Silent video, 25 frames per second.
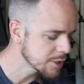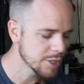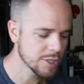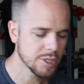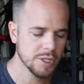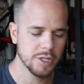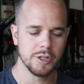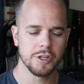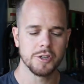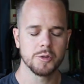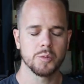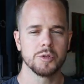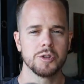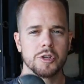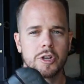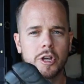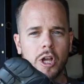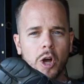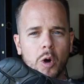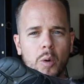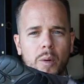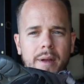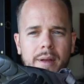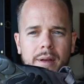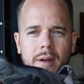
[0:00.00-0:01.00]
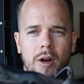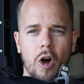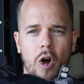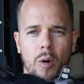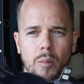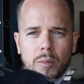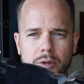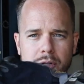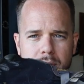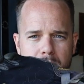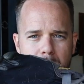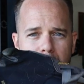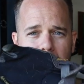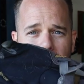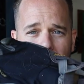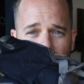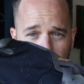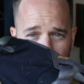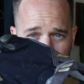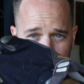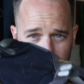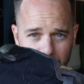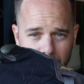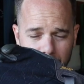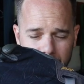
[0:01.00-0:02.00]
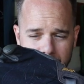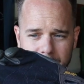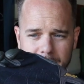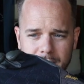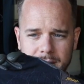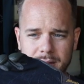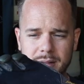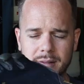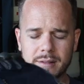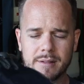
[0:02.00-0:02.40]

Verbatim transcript: of shoes, when you're going almost barefoot,